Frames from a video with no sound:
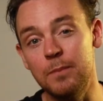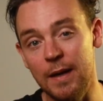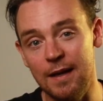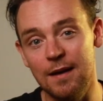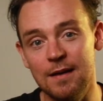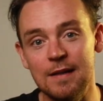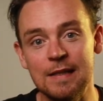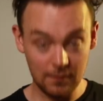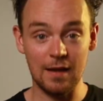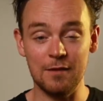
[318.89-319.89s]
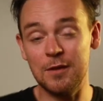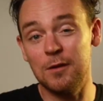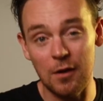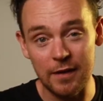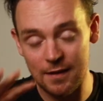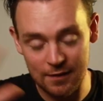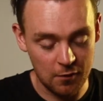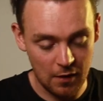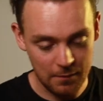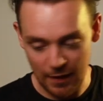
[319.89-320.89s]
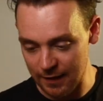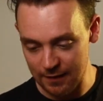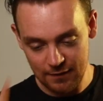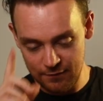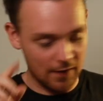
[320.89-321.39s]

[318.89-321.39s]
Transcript: bigger. I've still got it, it's a great bag. In